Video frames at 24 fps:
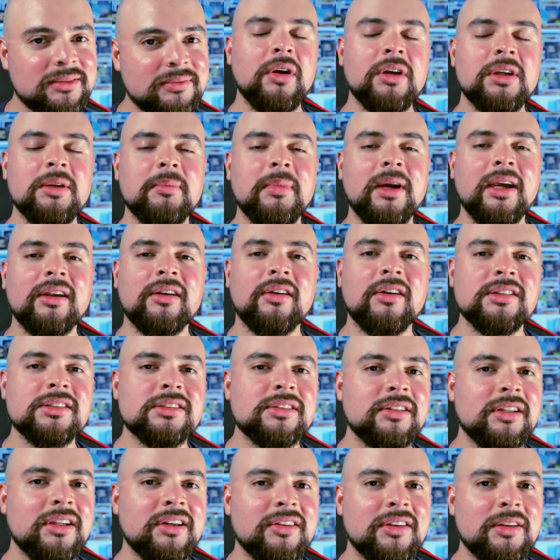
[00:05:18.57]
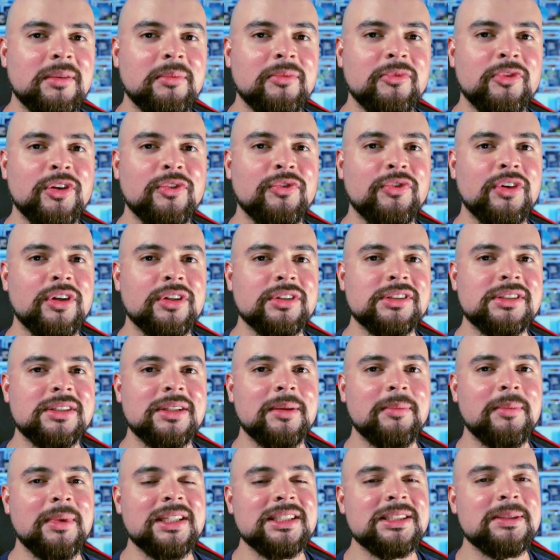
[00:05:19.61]
or you might also hear them refer to
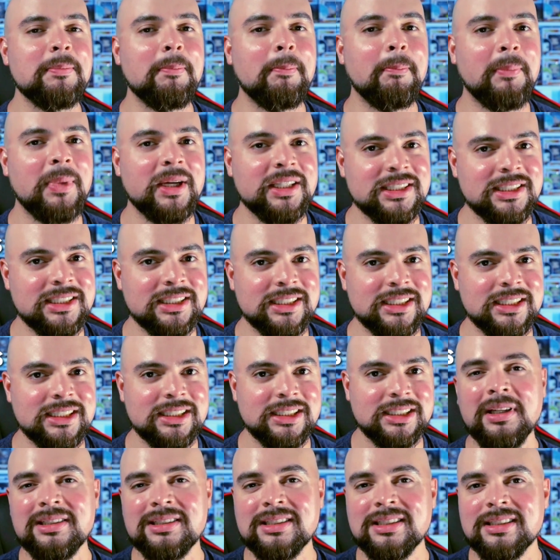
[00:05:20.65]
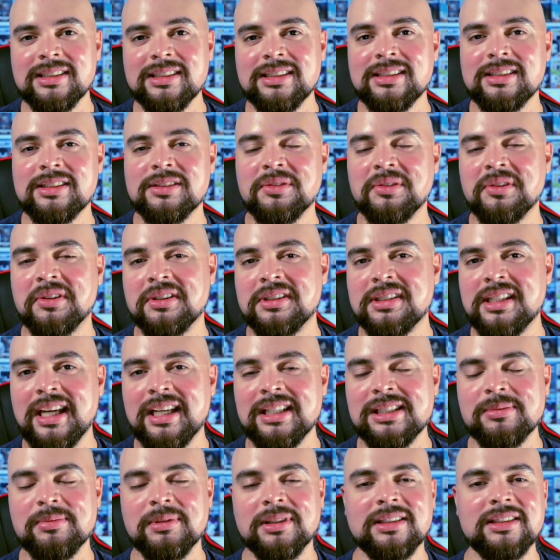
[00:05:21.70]
them as buttons. Buttons or
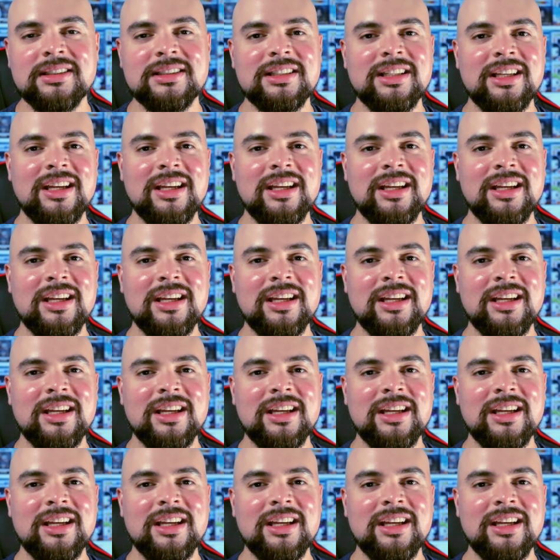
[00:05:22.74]
attachments